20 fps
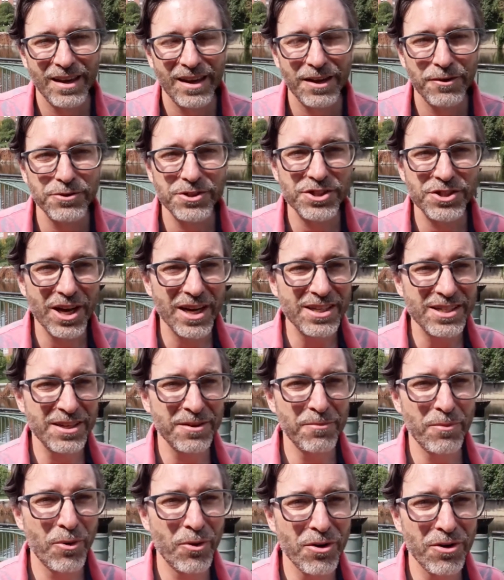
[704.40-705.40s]
he was
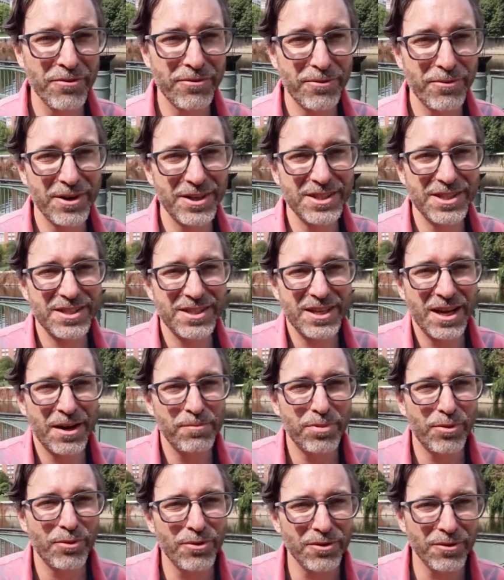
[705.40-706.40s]
chasing more of what's
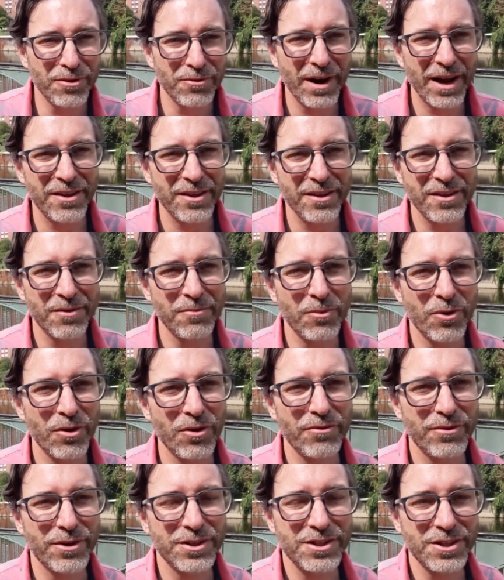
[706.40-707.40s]
temporal rather than
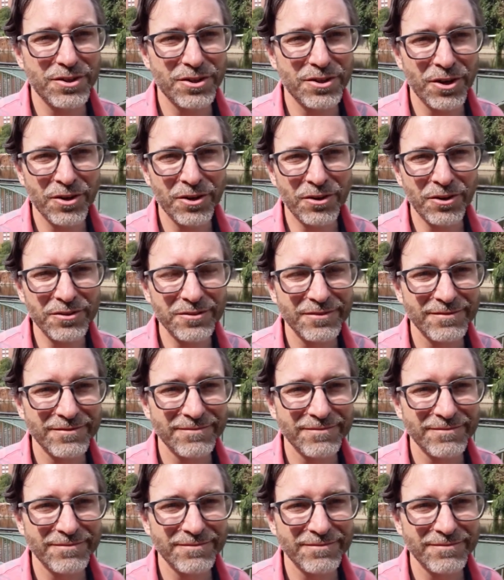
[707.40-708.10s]
more of what's eternal